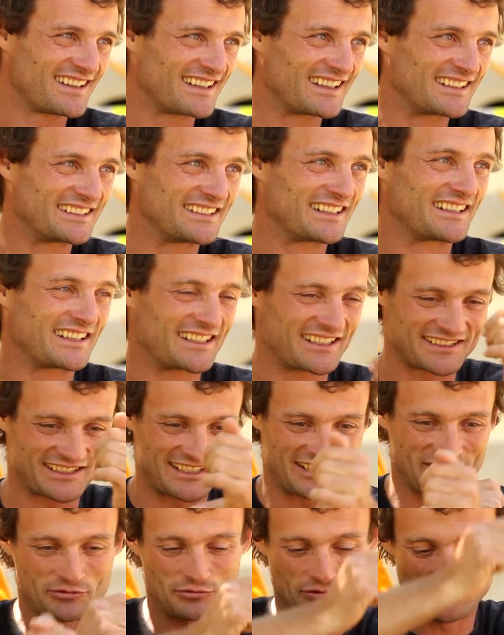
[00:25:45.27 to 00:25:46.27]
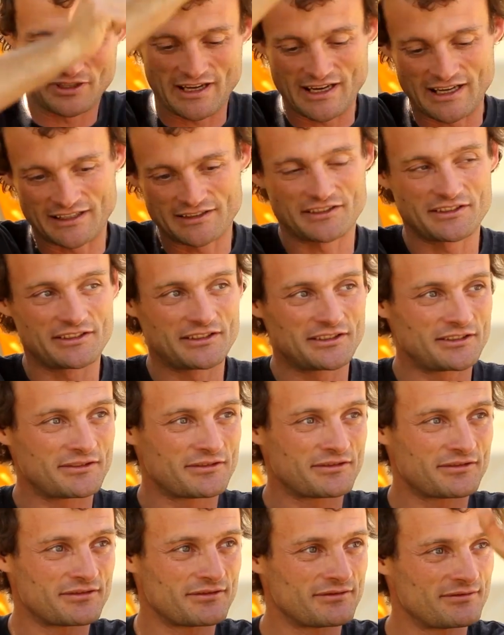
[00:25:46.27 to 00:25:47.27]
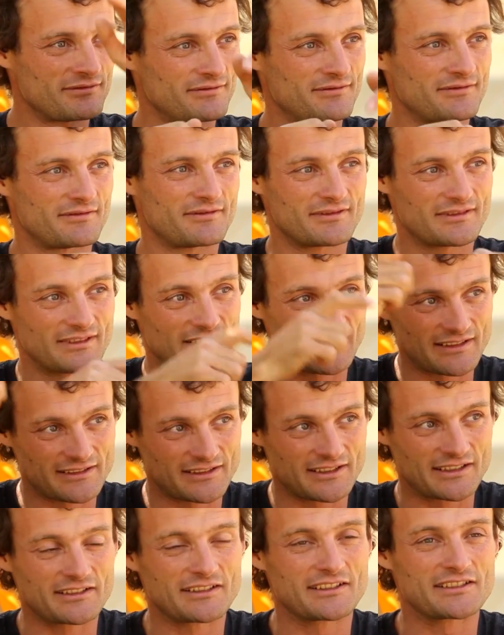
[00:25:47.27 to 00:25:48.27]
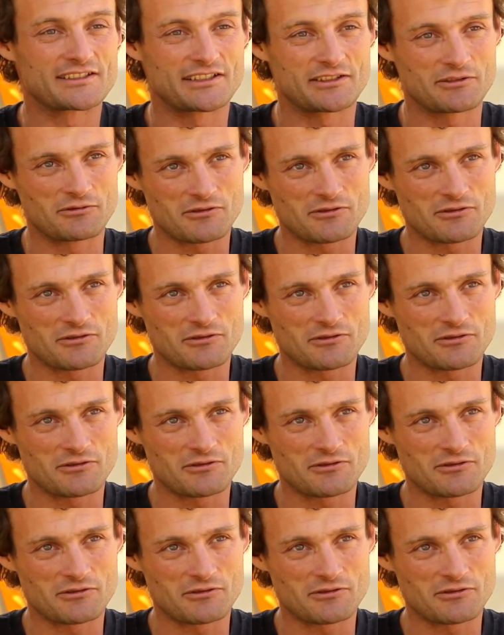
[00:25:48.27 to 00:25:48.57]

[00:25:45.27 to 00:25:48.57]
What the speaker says: and then I start to negative, and then I say,